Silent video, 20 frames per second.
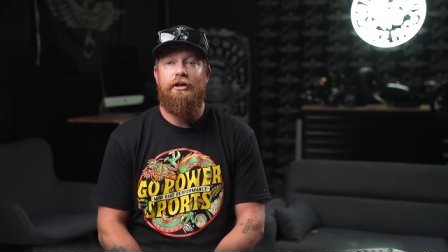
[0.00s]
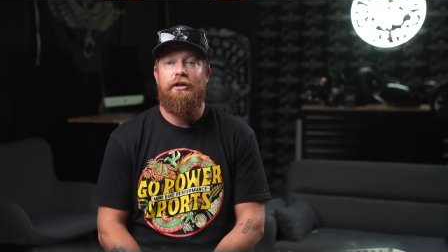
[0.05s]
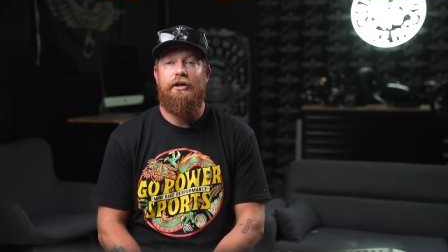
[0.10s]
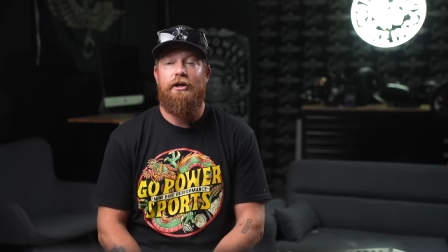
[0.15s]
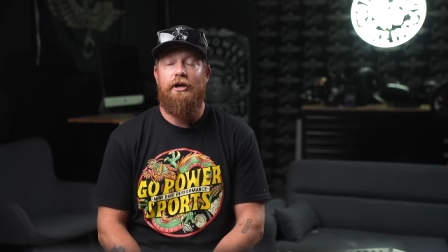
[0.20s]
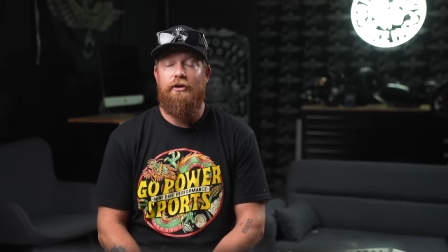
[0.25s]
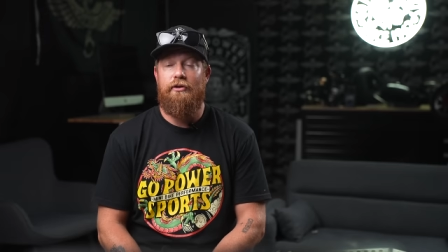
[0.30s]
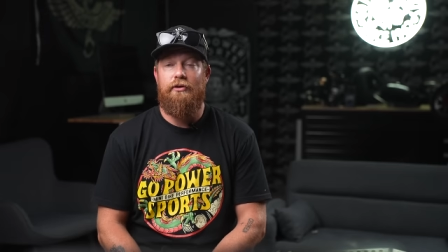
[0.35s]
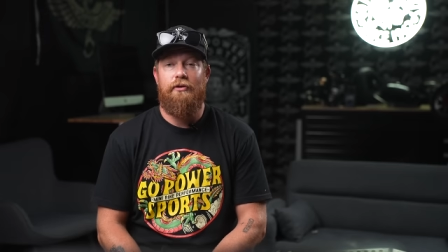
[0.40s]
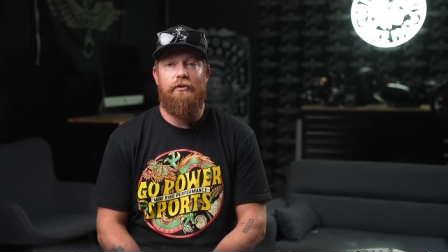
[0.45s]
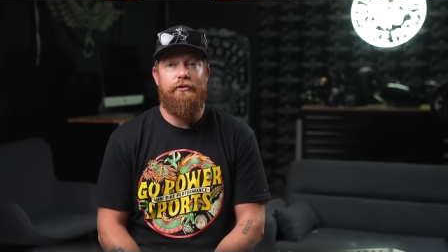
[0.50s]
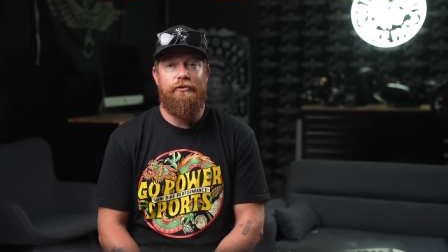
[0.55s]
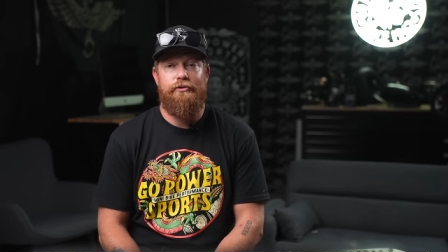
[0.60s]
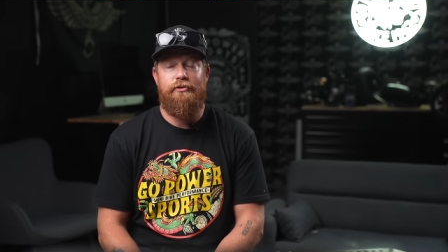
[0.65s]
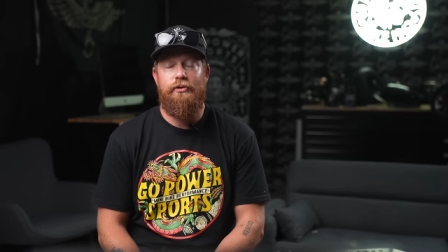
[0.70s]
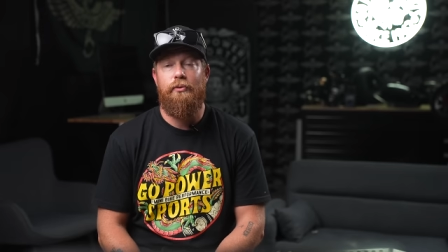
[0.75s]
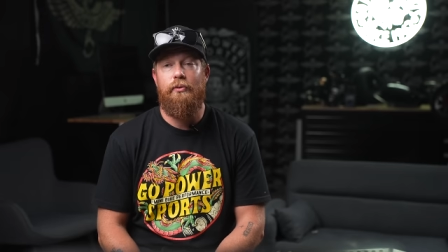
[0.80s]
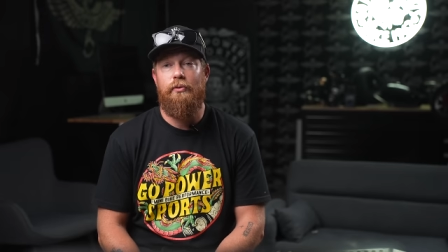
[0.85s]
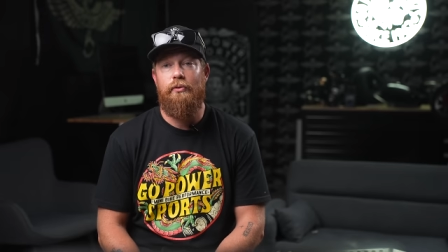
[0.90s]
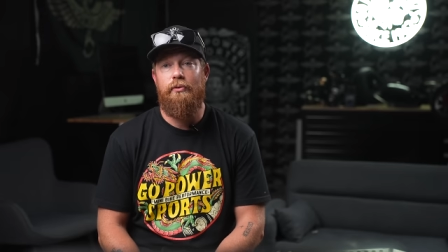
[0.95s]
got all the
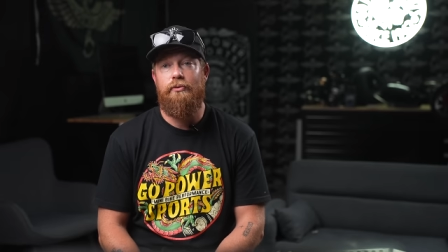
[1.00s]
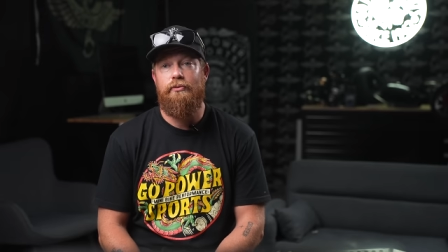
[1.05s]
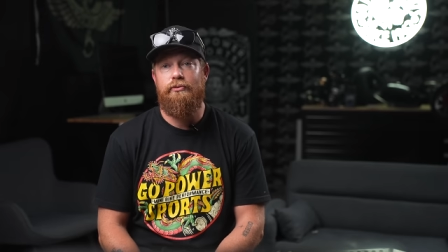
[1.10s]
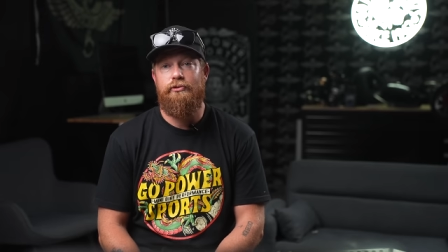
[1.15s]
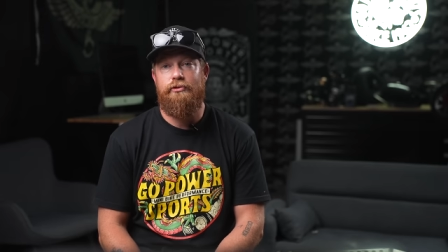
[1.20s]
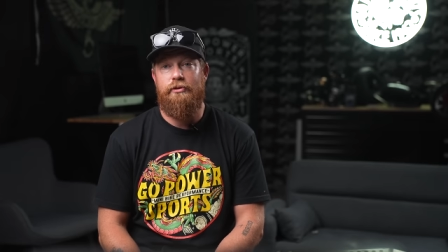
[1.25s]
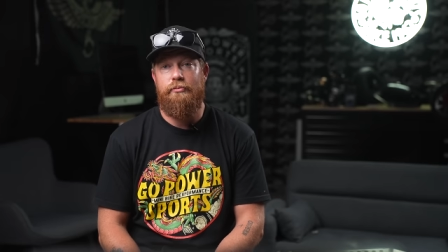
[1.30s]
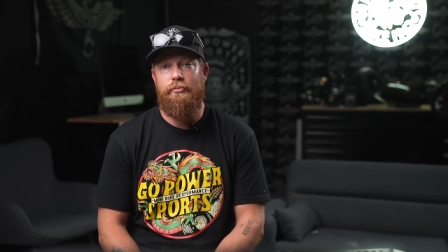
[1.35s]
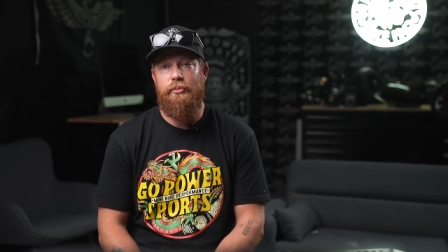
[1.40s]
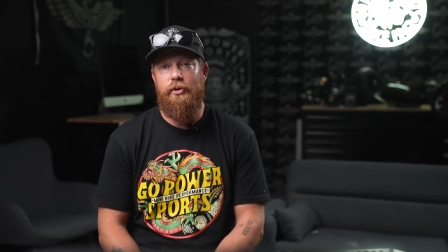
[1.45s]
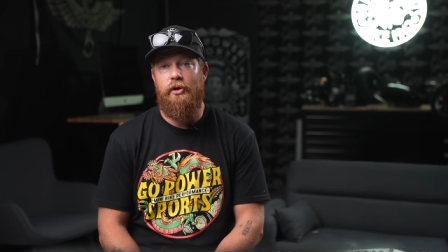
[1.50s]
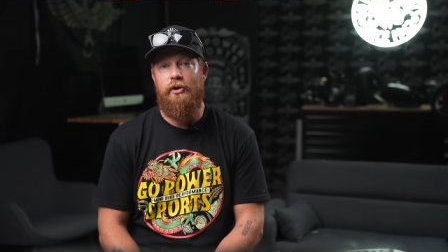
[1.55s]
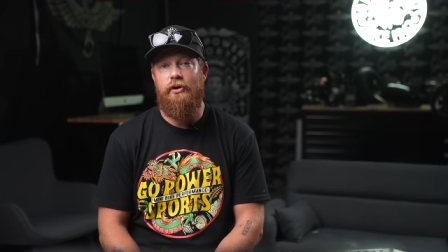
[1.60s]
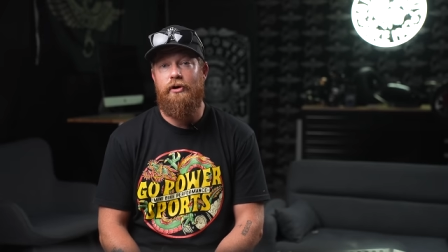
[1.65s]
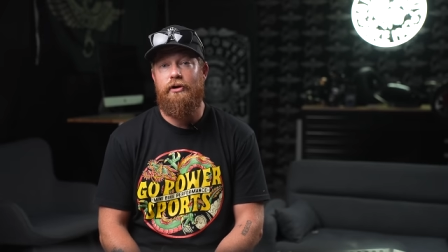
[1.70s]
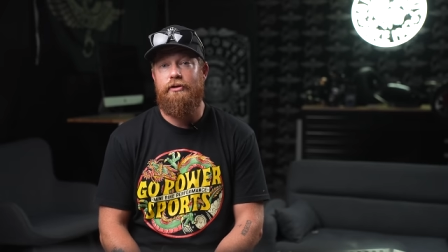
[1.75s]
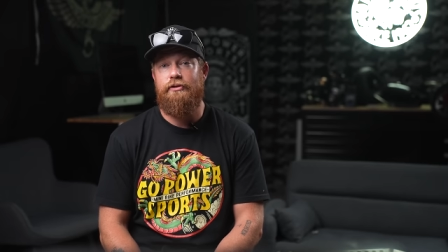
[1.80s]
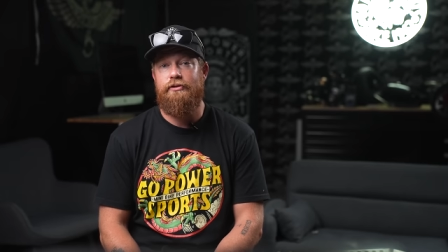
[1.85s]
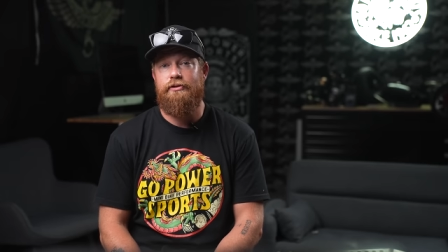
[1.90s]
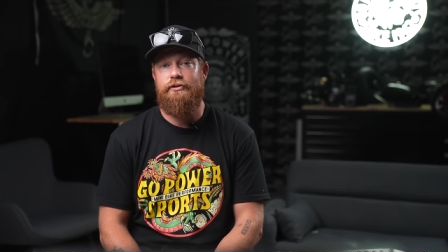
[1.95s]
tools, the
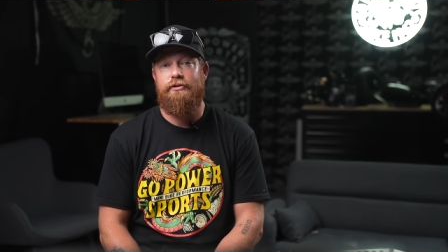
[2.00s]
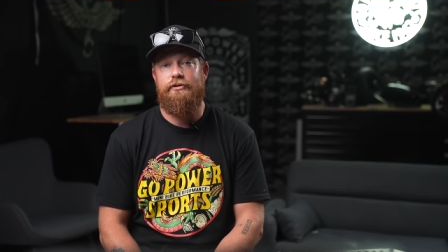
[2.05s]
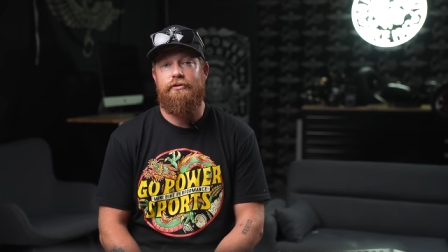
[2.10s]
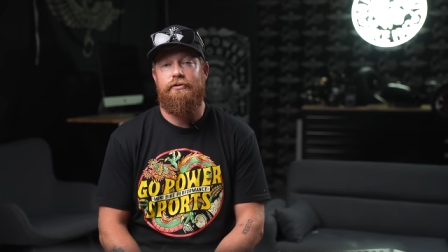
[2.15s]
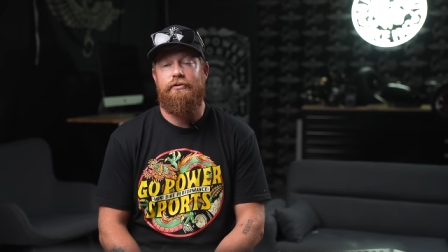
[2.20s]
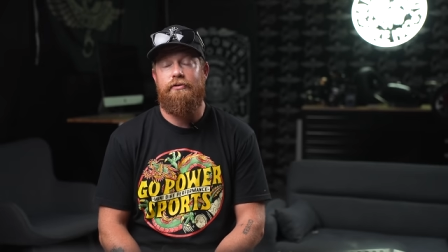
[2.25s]
parts,